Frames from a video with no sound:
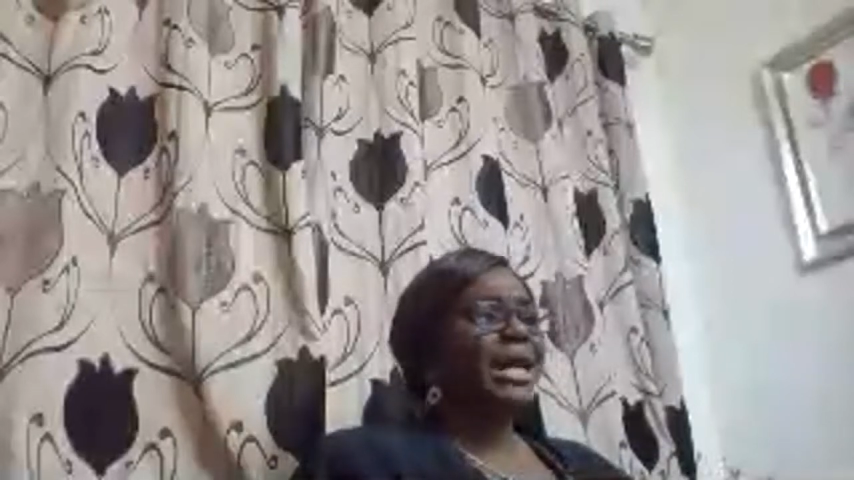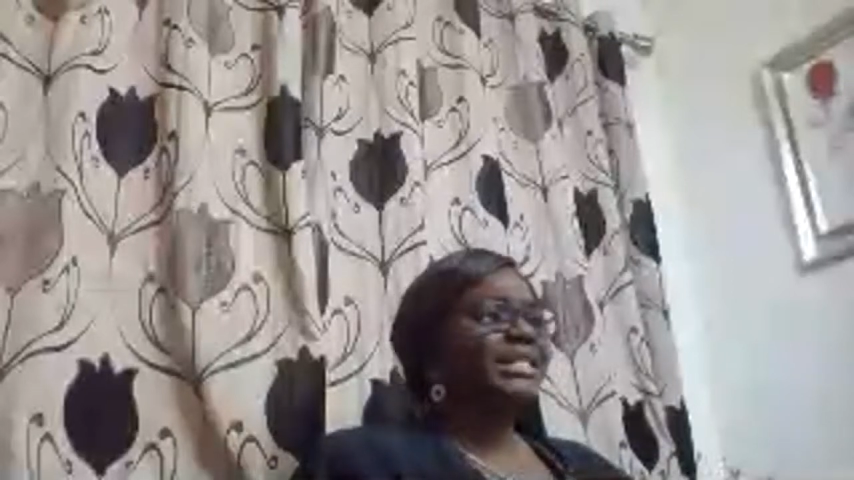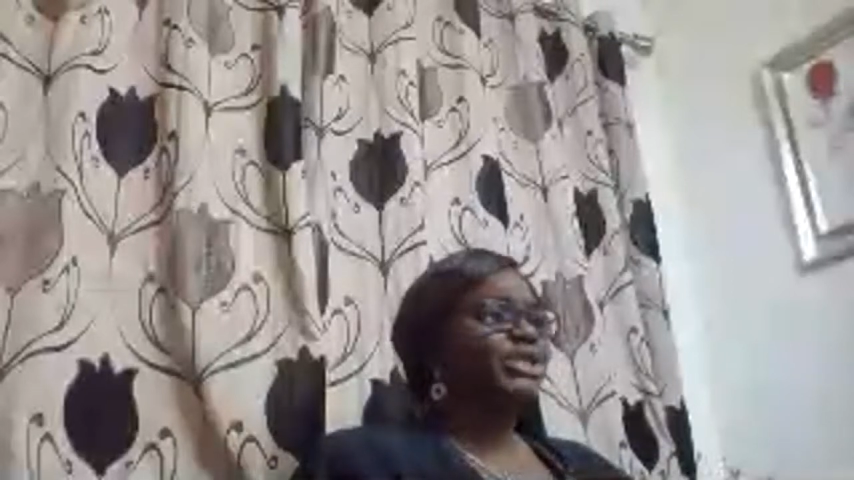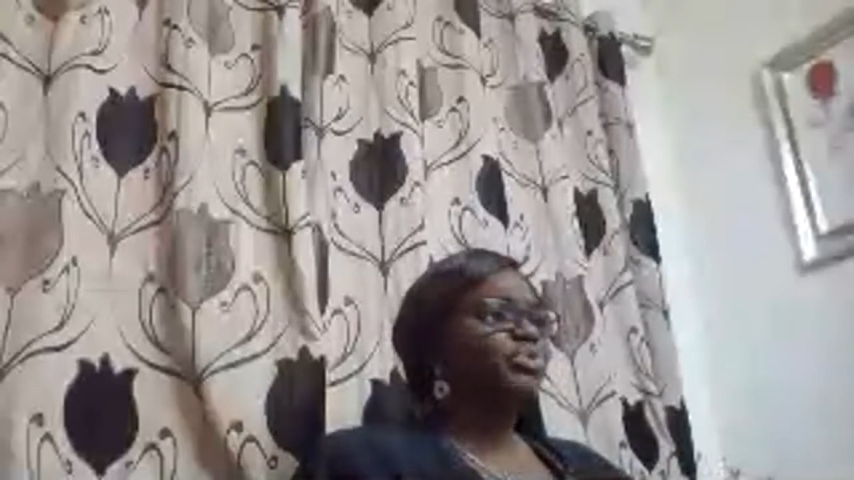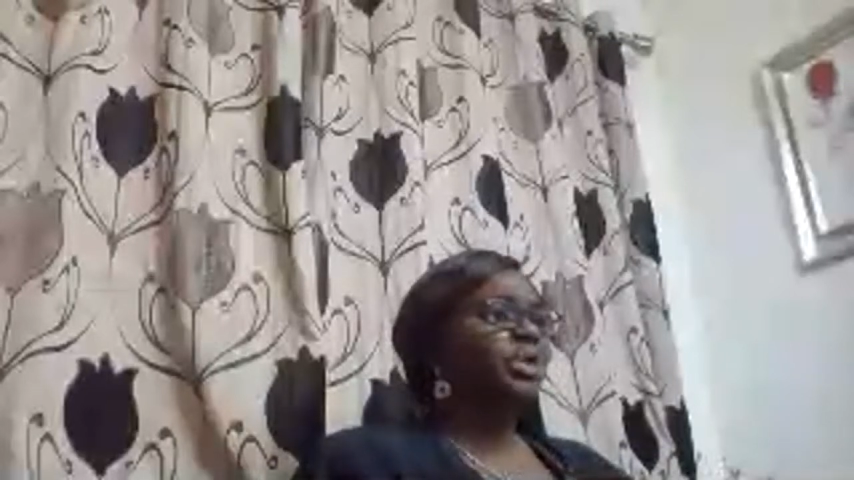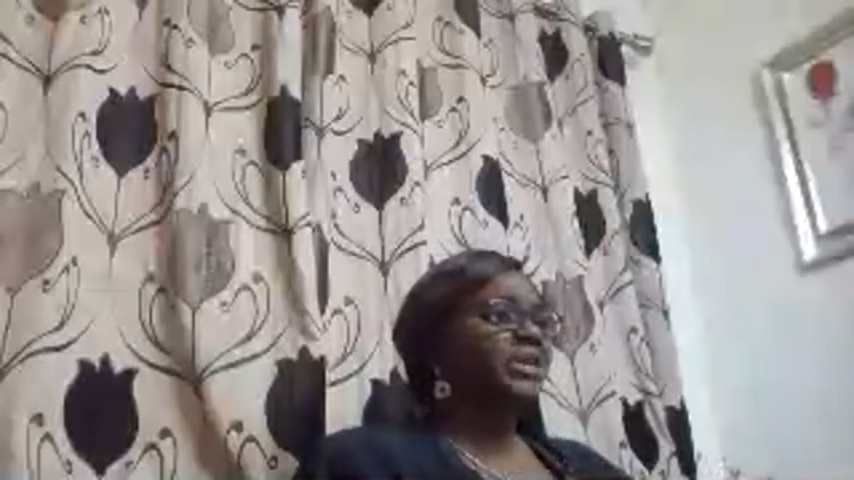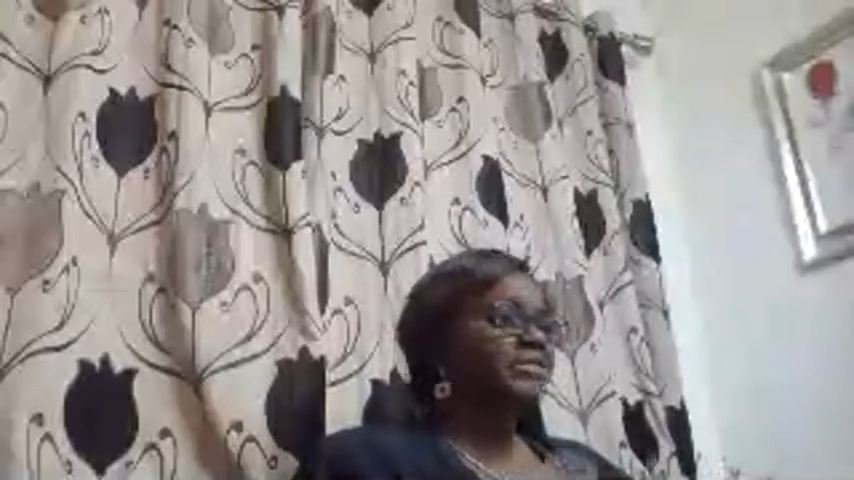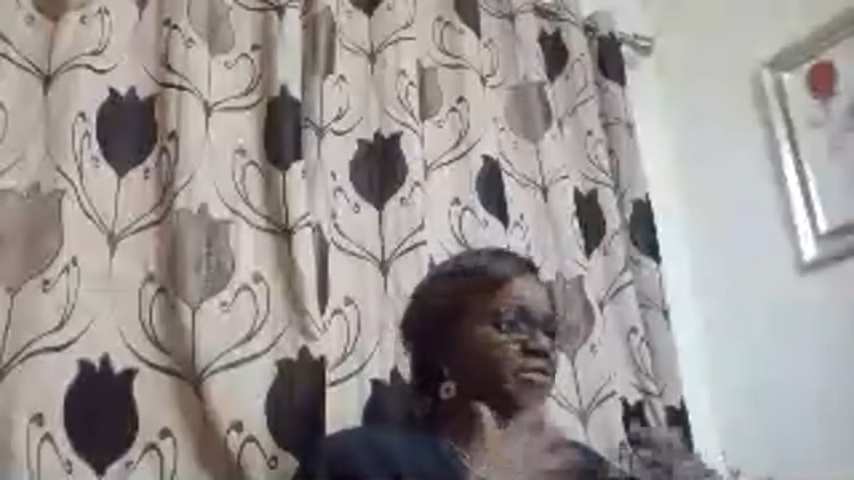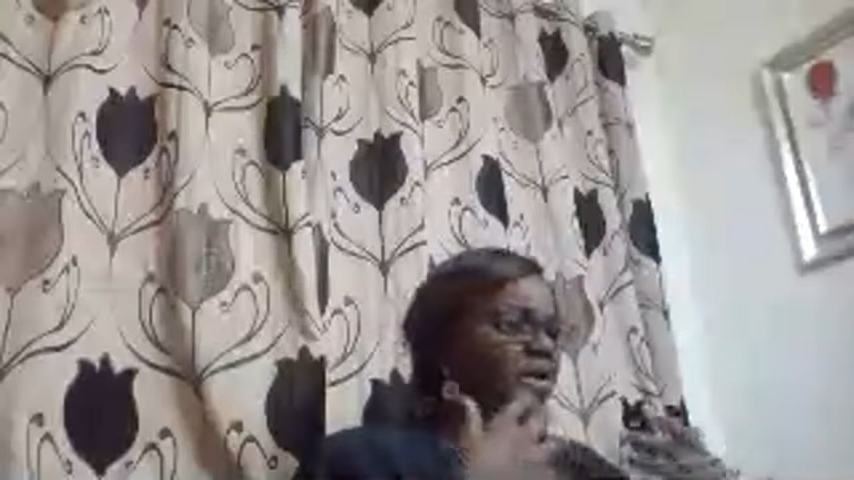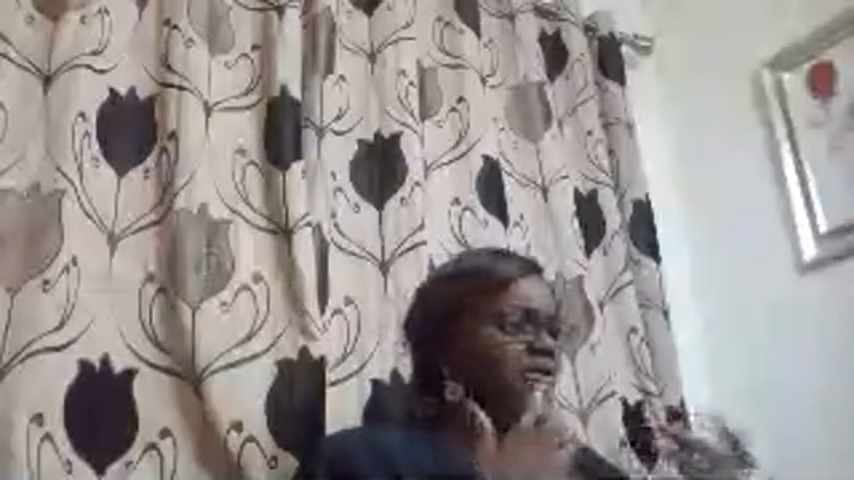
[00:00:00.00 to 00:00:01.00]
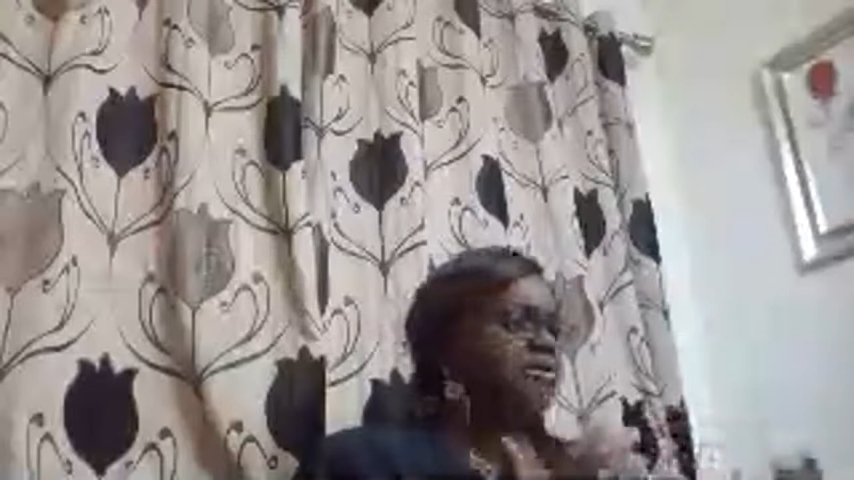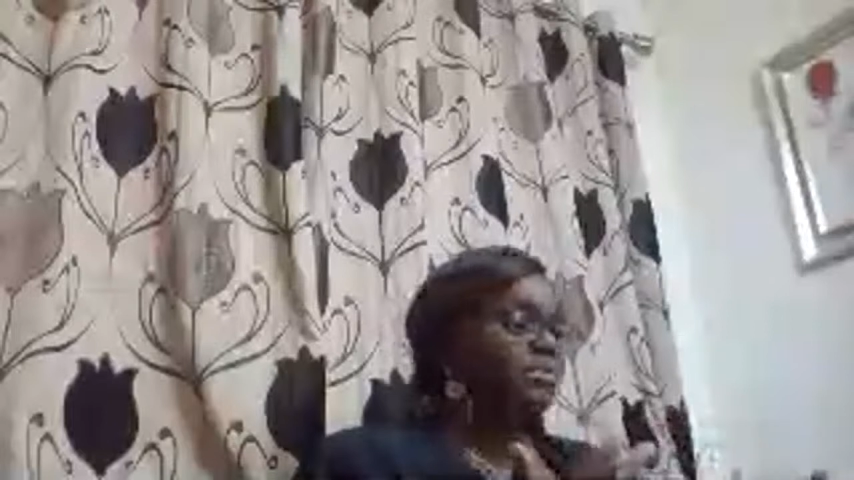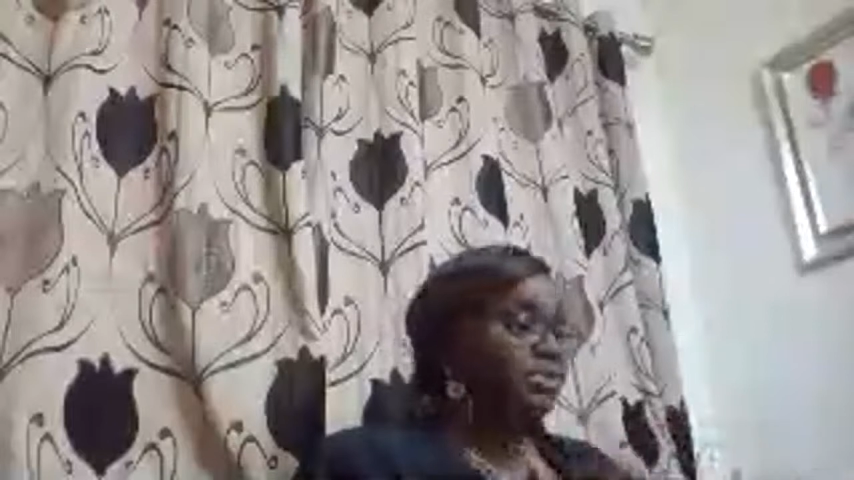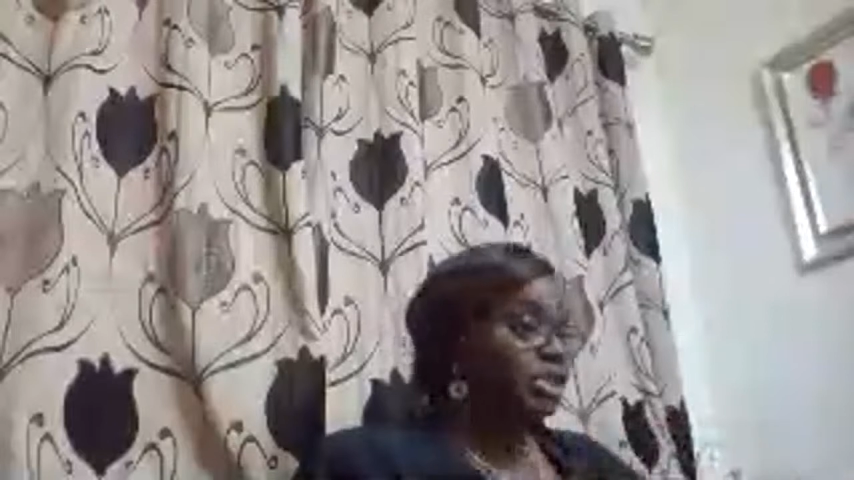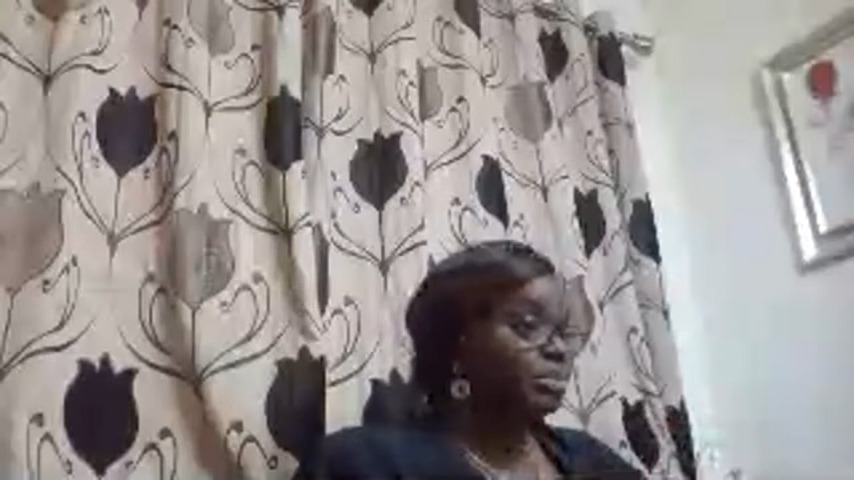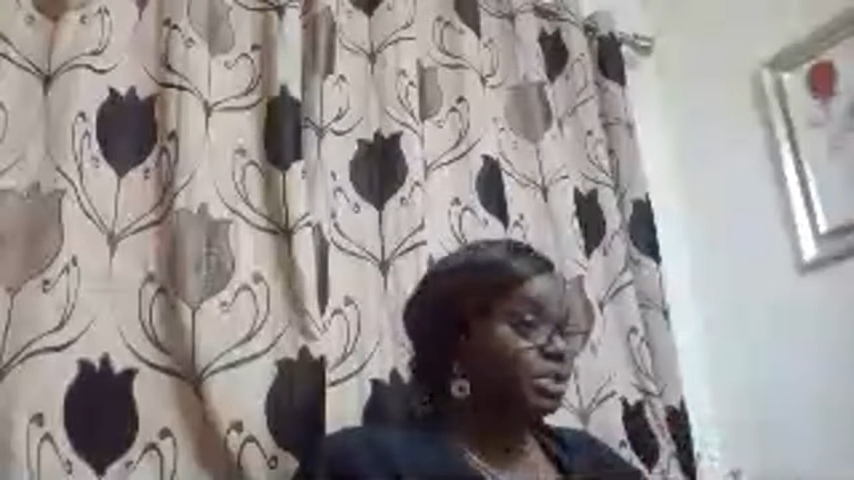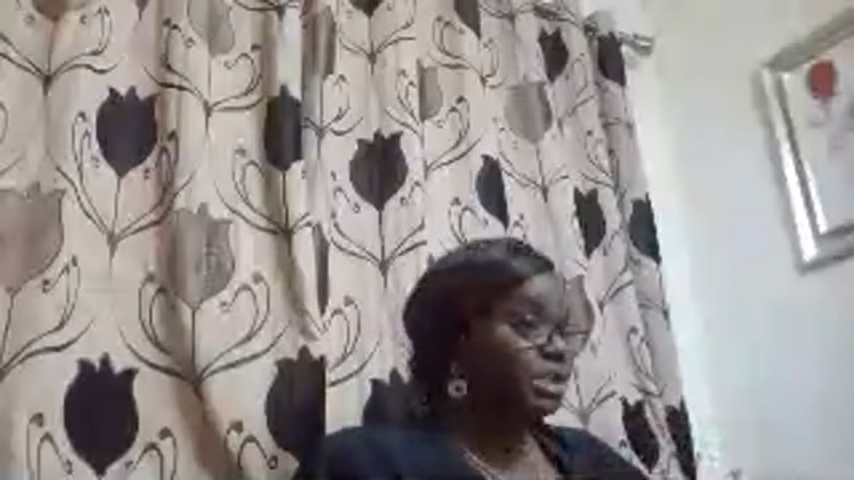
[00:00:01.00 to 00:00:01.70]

did we evolve from this